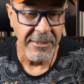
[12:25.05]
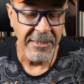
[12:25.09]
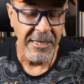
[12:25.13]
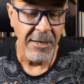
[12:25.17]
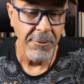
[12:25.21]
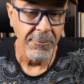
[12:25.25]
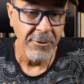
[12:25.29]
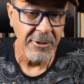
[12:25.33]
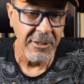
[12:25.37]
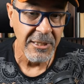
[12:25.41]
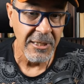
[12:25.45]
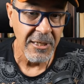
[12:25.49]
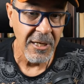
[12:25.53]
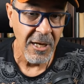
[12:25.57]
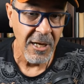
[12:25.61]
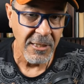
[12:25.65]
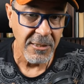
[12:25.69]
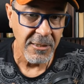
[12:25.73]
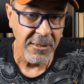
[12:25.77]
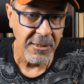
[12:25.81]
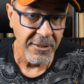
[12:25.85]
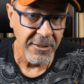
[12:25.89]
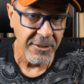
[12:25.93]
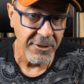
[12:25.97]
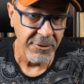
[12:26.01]
Now, what the
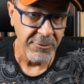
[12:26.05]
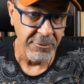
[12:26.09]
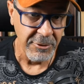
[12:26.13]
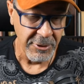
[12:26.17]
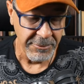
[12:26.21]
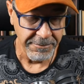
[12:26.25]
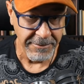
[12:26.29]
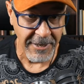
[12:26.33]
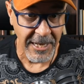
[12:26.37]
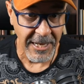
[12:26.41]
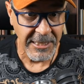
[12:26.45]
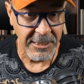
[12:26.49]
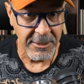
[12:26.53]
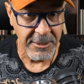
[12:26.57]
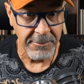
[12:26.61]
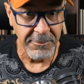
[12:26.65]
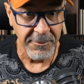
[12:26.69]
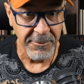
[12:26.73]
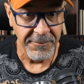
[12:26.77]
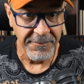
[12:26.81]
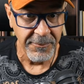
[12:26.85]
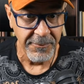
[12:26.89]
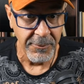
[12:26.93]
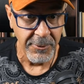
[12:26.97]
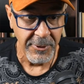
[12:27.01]
consulate is responsible
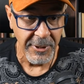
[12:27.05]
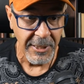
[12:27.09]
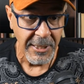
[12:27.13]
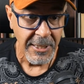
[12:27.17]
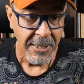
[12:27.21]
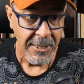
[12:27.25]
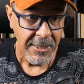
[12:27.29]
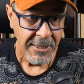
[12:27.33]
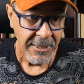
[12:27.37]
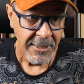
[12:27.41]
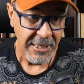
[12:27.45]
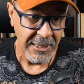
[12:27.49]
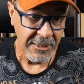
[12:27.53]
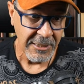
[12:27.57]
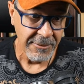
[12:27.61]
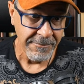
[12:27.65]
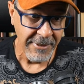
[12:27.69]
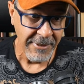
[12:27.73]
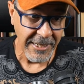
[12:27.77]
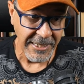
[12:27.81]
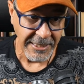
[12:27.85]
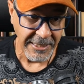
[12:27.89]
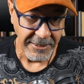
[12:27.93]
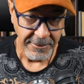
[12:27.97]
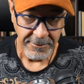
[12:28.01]
for is
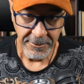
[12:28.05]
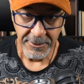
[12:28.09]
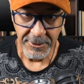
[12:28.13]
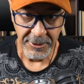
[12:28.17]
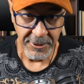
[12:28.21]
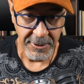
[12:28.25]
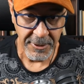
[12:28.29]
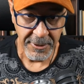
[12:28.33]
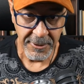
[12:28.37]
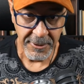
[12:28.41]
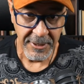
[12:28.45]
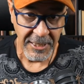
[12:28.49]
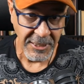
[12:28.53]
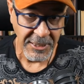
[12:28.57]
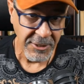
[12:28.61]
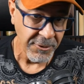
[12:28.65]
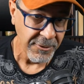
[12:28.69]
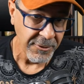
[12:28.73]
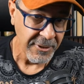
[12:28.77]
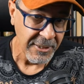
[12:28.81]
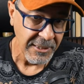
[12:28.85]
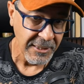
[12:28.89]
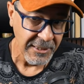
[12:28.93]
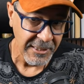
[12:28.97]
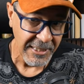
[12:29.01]
making sure that you
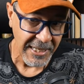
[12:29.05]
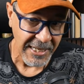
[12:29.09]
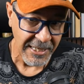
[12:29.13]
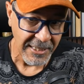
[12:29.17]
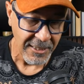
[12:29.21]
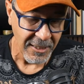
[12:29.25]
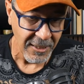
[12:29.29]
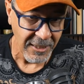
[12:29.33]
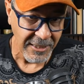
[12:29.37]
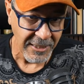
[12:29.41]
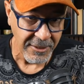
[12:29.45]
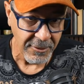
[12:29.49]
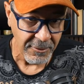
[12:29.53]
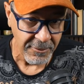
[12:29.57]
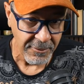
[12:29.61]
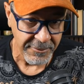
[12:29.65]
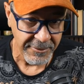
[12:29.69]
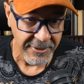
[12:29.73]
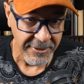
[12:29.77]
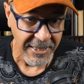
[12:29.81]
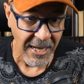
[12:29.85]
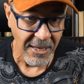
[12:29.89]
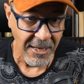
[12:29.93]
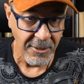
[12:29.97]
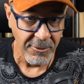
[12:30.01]
can get legal
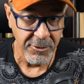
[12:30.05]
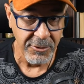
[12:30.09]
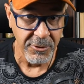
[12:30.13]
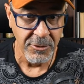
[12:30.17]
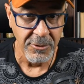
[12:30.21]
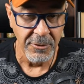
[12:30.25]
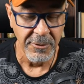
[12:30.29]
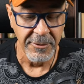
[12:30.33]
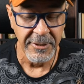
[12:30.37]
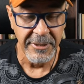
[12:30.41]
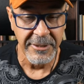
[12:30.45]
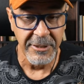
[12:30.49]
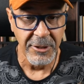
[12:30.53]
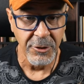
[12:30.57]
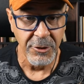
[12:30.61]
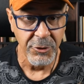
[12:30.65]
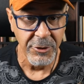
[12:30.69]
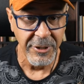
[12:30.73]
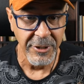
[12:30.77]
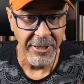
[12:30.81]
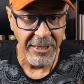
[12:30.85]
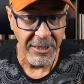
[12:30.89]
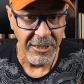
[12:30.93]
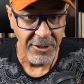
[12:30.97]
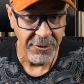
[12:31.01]
counsel, that they're
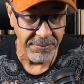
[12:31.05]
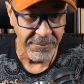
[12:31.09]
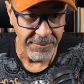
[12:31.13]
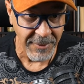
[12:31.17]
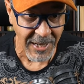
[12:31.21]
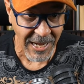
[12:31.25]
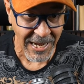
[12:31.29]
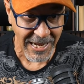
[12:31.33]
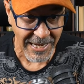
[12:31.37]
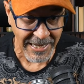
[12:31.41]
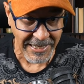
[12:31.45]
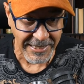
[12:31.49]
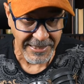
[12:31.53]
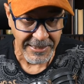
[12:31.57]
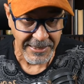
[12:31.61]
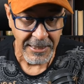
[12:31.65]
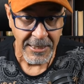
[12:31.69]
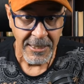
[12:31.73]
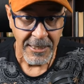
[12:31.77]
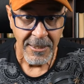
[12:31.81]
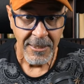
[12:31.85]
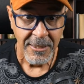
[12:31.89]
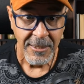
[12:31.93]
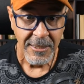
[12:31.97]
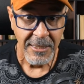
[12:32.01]
treating you fine,
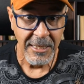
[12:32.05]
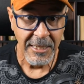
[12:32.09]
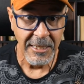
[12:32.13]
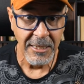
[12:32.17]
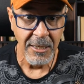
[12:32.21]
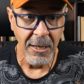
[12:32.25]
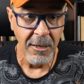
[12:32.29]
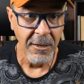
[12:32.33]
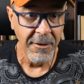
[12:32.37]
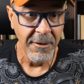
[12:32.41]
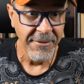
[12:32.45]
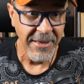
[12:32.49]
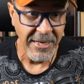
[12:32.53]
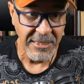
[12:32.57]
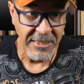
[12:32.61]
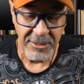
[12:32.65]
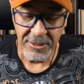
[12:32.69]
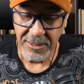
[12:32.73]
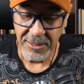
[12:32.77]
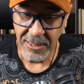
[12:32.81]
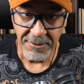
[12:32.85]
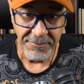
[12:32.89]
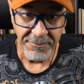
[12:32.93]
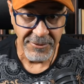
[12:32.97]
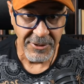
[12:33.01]
and all of that
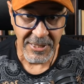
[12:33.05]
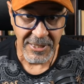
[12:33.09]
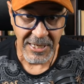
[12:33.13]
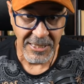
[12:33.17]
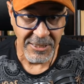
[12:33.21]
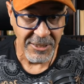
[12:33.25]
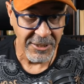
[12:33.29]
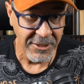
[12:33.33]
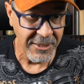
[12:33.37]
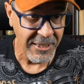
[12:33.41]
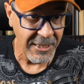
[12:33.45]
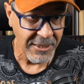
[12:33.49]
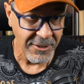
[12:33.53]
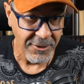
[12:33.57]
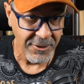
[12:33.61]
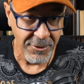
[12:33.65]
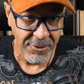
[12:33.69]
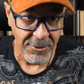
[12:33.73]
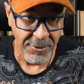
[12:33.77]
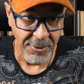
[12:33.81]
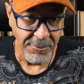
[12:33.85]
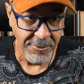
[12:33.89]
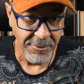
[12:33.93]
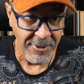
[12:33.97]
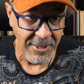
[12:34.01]
stuff. You're not just get
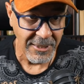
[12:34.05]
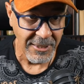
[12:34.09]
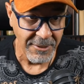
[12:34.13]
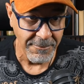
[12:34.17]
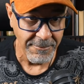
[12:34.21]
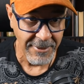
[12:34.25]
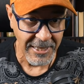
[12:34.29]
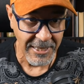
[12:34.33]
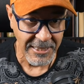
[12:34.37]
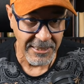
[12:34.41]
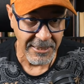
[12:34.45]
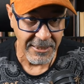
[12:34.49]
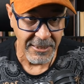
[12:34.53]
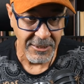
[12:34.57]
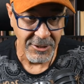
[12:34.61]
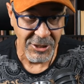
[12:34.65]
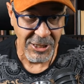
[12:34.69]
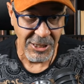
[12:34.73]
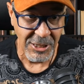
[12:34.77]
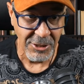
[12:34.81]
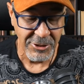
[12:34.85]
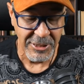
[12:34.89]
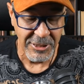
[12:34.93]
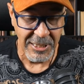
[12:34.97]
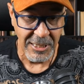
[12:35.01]
thrown in a Mexican
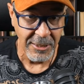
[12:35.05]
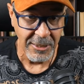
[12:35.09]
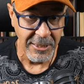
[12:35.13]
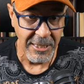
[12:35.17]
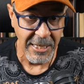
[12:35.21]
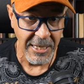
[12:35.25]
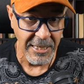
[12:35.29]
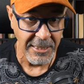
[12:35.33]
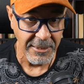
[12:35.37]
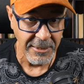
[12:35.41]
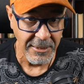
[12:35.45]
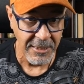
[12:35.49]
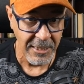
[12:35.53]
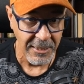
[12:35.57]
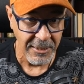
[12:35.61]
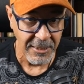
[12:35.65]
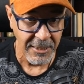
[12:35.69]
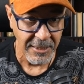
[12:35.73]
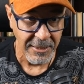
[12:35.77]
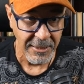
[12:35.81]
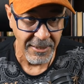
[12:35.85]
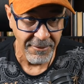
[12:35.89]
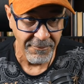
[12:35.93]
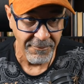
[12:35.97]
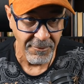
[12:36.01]
jail cell
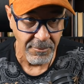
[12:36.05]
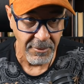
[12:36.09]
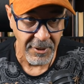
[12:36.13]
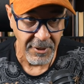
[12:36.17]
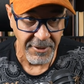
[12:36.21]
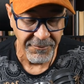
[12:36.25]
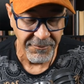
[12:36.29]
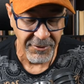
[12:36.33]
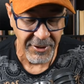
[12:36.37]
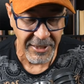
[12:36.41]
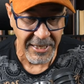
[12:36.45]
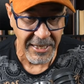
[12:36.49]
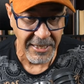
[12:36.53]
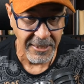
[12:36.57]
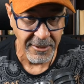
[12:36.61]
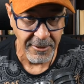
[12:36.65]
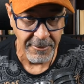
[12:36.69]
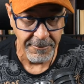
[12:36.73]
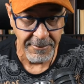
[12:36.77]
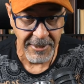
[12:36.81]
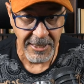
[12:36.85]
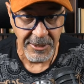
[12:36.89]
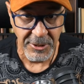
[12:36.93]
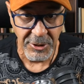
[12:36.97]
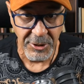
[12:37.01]
and everybody forgetting
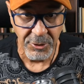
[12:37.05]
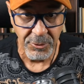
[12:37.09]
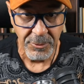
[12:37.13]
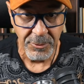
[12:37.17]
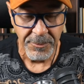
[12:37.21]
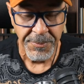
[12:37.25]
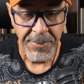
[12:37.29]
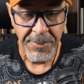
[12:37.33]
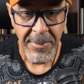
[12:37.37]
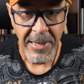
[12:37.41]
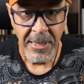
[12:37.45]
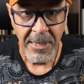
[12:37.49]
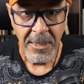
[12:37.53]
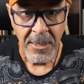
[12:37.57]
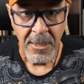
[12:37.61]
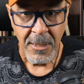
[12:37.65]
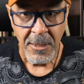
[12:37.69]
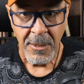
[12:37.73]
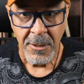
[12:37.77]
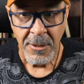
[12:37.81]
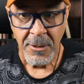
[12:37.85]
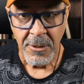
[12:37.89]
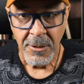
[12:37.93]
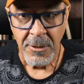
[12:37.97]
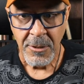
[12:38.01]
about you.
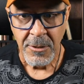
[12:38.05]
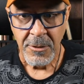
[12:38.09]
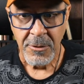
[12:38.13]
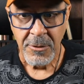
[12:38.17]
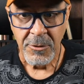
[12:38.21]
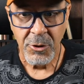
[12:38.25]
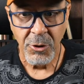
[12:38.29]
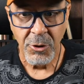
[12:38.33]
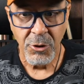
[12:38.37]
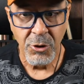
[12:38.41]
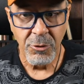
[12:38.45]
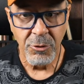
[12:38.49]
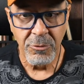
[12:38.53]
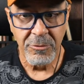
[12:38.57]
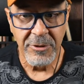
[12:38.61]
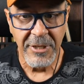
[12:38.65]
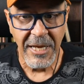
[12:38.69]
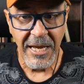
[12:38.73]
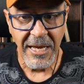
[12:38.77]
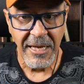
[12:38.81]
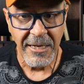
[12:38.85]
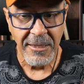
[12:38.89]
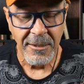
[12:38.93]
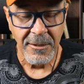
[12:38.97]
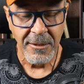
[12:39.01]
So you
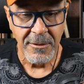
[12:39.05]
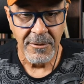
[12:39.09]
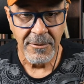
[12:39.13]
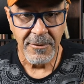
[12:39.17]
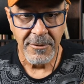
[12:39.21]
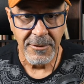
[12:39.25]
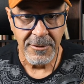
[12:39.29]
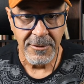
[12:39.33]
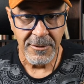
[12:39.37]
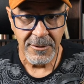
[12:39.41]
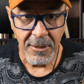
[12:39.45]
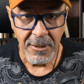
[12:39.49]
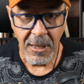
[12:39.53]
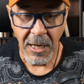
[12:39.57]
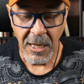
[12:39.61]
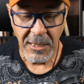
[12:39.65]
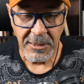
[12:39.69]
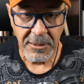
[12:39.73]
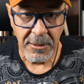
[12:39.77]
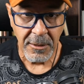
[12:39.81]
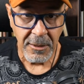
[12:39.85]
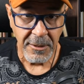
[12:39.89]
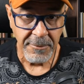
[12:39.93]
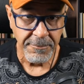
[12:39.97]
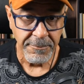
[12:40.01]
get
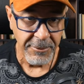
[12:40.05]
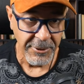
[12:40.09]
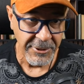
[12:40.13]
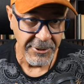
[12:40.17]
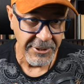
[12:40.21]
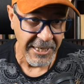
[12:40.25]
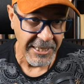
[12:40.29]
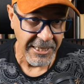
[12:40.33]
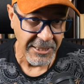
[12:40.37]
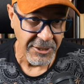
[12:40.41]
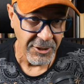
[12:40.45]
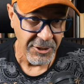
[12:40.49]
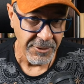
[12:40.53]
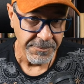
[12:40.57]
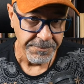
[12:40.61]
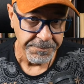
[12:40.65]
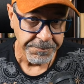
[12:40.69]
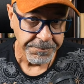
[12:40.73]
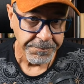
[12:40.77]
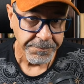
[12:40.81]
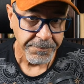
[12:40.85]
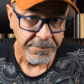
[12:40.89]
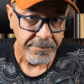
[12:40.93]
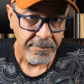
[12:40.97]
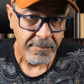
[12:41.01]
consulate protection.
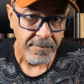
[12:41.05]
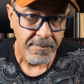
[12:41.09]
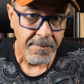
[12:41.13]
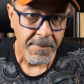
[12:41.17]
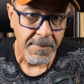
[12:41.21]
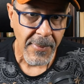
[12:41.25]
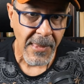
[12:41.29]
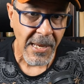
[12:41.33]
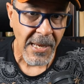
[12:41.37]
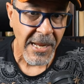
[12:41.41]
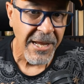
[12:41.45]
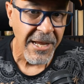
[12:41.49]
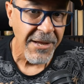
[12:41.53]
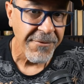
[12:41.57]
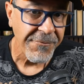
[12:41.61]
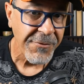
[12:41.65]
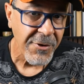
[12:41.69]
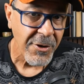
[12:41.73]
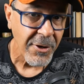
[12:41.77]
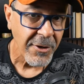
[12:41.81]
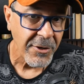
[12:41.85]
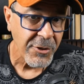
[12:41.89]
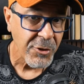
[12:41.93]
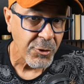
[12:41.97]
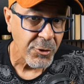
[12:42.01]
If
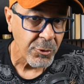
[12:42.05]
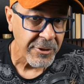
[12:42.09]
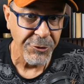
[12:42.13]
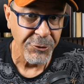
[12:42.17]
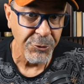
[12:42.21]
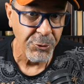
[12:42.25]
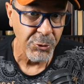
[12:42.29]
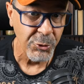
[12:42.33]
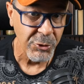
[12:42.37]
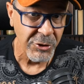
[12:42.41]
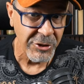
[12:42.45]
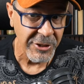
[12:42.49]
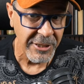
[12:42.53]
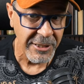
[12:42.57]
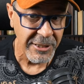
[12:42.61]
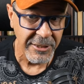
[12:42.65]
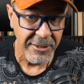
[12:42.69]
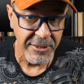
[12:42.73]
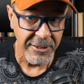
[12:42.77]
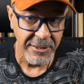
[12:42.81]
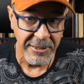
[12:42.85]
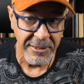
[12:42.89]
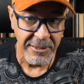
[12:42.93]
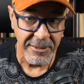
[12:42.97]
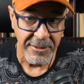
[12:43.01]
you're a dual
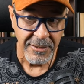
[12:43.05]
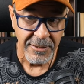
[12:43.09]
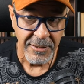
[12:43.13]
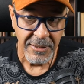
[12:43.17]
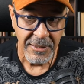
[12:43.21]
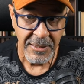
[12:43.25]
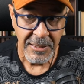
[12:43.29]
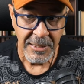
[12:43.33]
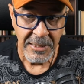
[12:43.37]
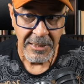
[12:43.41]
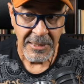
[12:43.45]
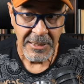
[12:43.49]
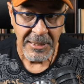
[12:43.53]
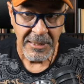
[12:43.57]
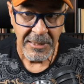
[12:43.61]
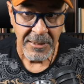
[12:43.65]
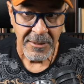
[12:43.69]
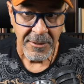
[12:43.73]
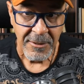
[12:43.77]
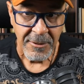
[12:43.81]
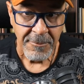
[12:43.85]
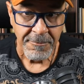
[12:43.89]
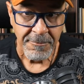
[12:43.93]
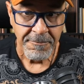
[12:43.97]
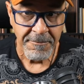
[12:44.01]
citizen,
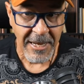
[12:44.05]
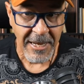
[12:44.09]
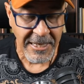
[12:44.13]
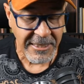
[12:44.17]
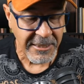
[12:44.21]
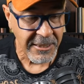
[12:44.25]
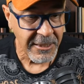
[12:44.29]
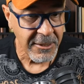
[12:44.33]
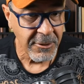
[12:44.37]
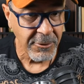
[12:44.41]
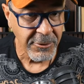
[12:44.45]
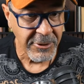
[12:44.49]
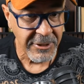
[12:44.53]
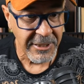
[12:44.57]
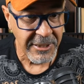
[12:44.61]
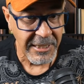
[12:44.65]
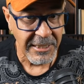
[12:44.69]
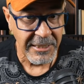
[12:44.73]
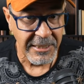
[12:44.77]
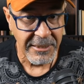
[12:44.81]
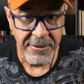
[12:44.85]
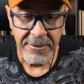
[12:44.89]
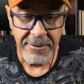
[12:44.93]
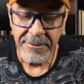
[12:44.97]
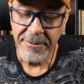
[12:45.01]
Mexico
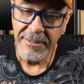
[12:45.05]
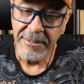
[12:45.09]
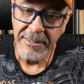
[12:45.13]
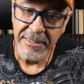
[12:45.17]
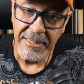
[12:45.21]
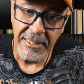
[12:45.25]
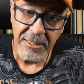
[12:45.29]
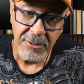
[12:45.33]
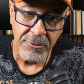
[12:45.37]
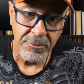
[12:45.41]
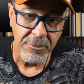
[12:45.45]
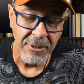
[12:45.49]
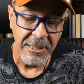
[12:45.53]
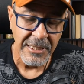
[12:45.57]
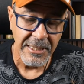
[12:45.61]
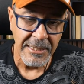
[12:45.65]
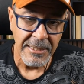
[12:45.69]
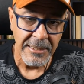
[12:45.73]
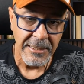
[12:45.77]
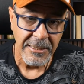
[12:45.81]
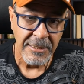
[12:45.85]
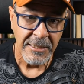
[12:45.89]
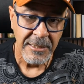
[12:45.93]
says, guess what?